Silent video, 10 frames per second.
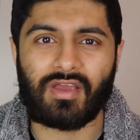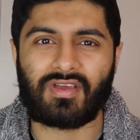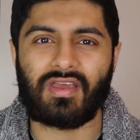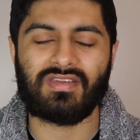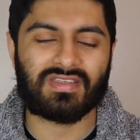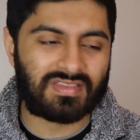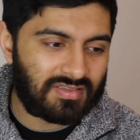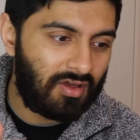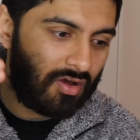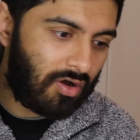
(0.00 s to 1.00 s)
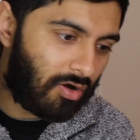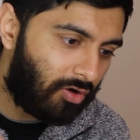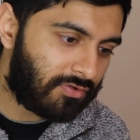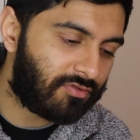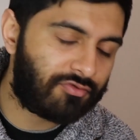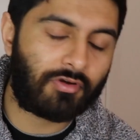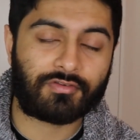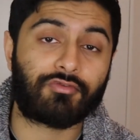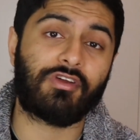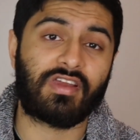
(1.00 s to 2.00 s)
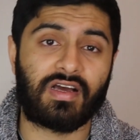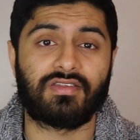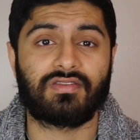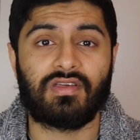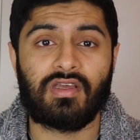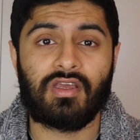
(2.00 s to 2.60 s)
Okay, these are on the front three, guys.